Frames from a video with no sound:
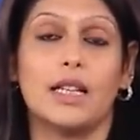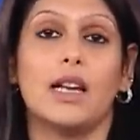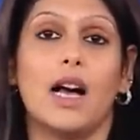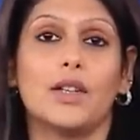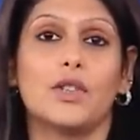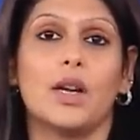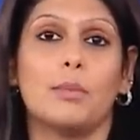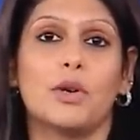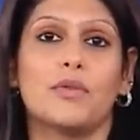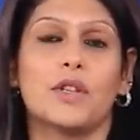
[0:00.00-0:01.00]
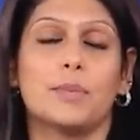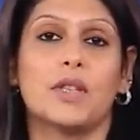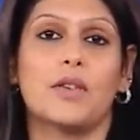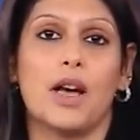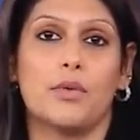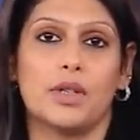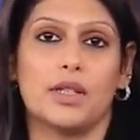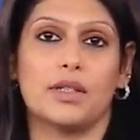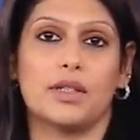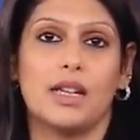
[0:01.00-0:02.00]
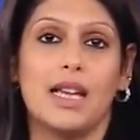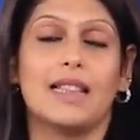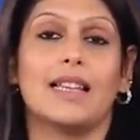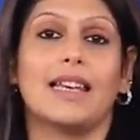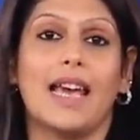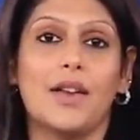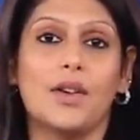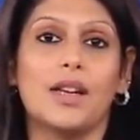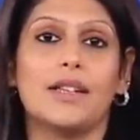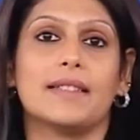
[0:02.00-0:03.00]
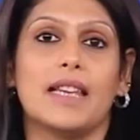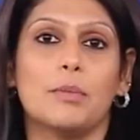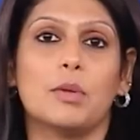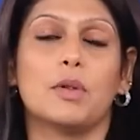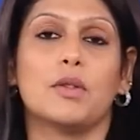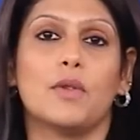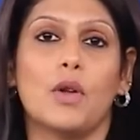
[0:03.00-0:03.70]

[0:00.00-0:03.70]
and a large number of ships around it. The carrier is capable of